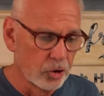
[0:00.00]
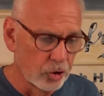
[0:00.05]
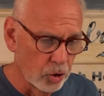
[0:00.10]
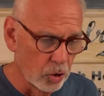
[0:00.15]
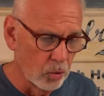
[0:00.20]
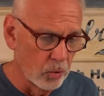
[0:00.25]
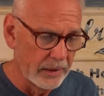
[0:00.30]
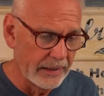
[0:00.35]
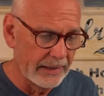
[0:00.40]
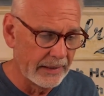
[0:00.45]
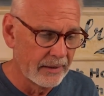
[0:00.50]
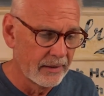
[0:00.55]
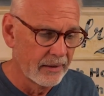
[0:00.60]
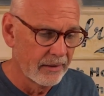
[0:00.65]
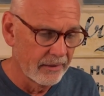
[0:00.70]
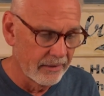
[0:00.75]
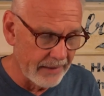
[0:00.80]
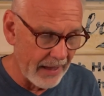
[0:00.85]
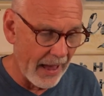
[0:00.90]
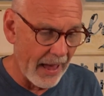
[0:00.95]
doing
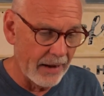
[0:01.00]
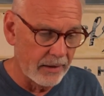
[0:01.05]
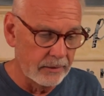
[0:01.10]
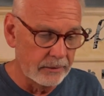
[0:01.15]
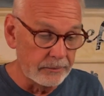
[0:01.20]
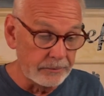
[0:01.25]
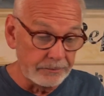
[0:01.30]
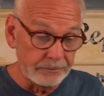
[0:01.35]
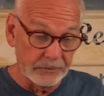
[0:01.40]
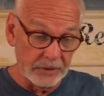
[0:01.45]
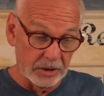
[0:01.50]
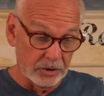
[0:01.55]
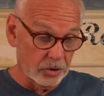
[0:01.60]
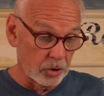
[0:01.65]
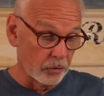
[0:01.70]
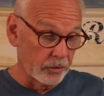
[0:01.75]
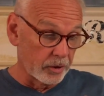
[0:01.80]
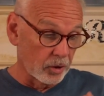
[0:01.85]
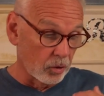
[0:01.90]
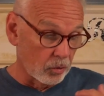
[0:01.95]
that? And
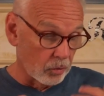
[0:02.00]
so they're